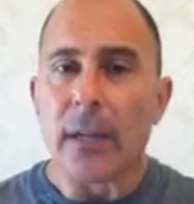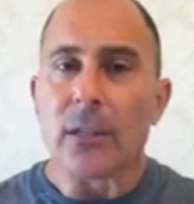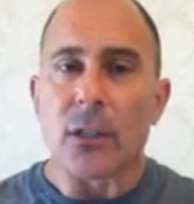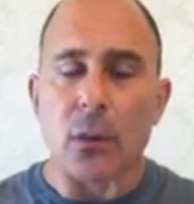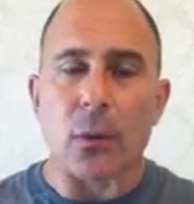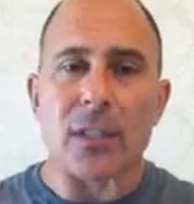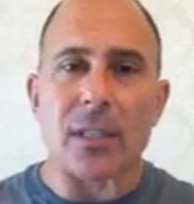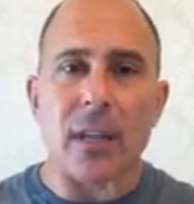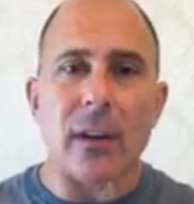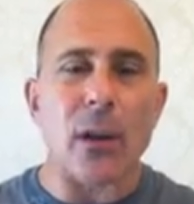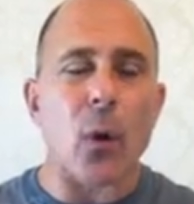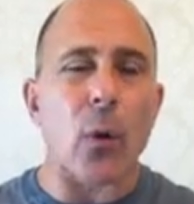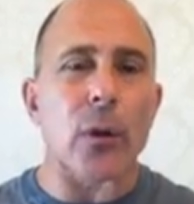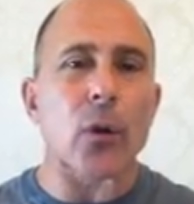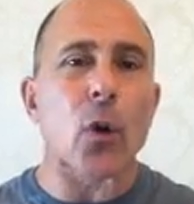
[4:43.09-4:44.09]
So instead of
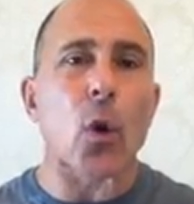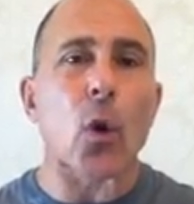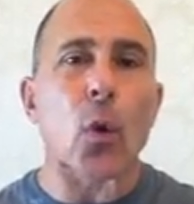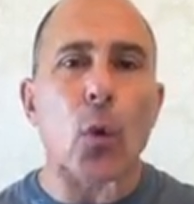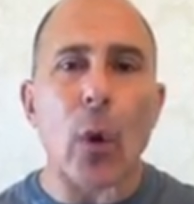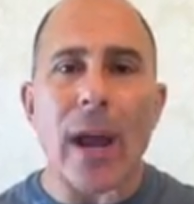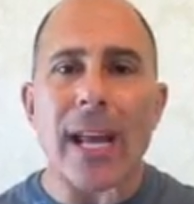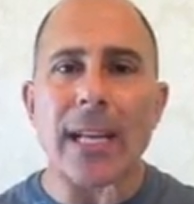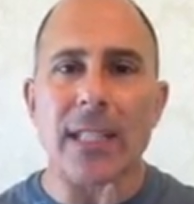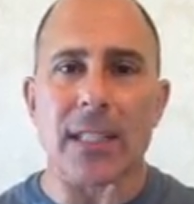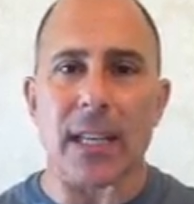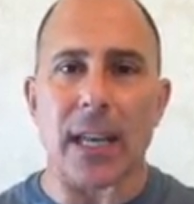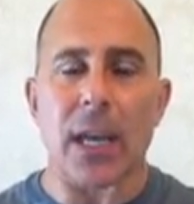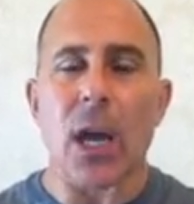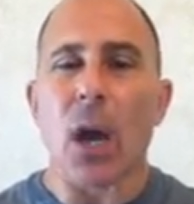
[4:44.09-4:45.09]
going
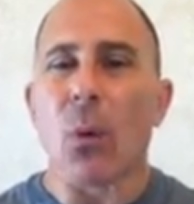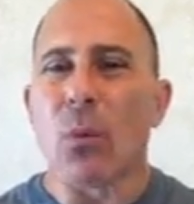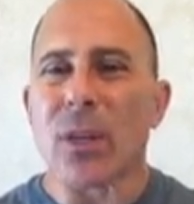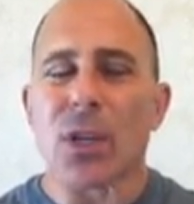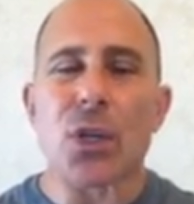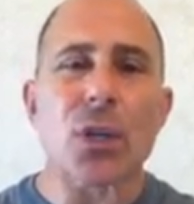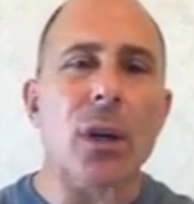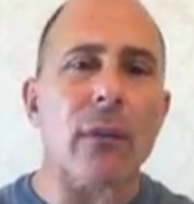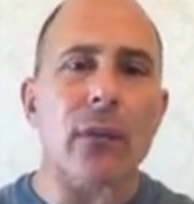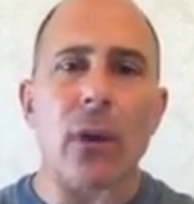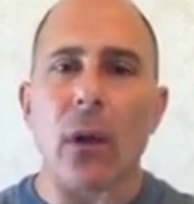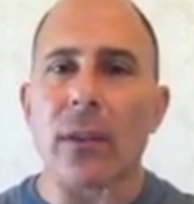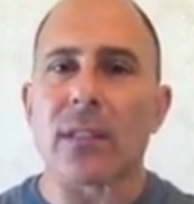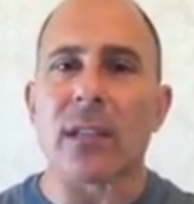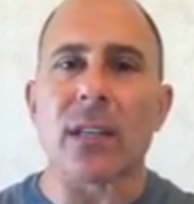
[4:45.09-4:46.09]
crazy with shoving
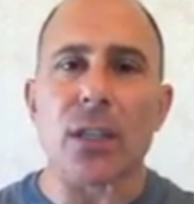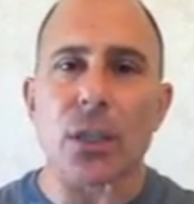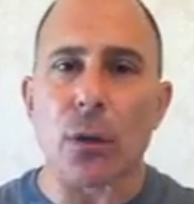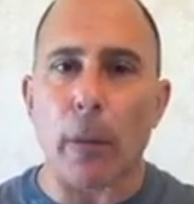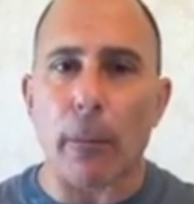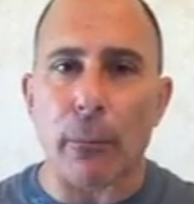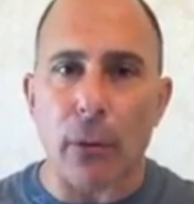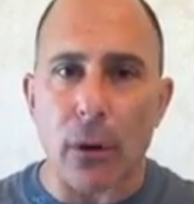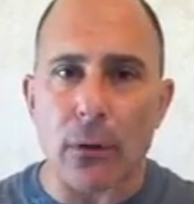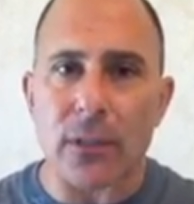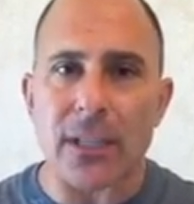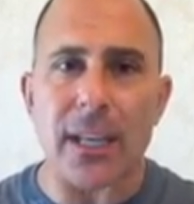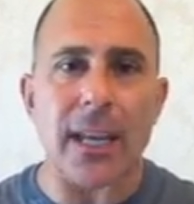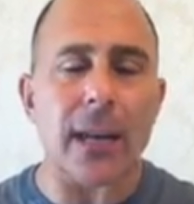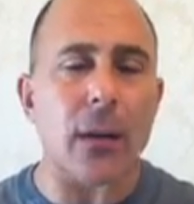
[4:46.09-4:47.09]
all this additional
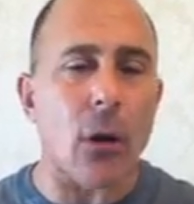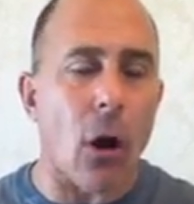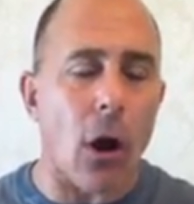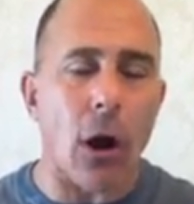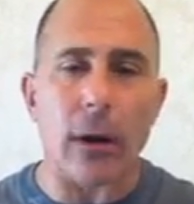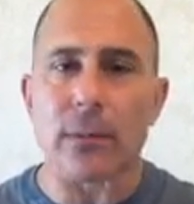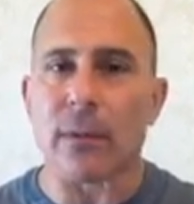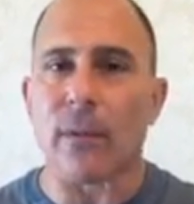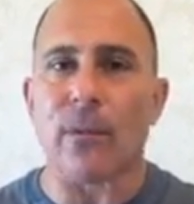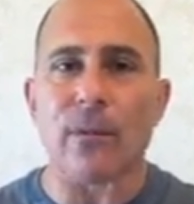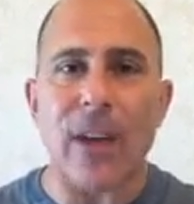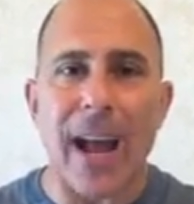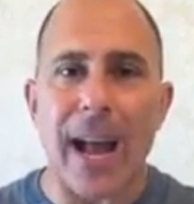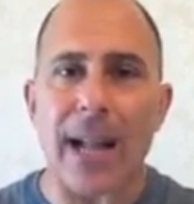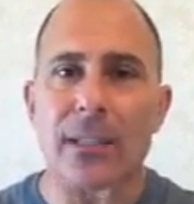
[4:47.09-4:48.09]
protein, carbs, and
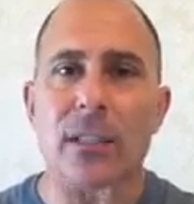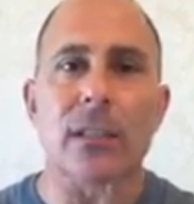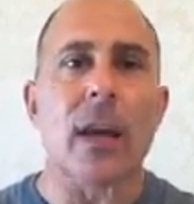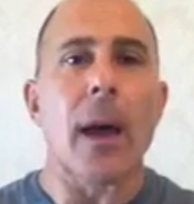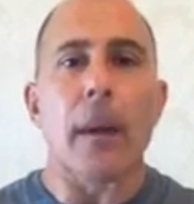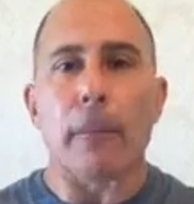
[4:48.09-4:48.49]
fats,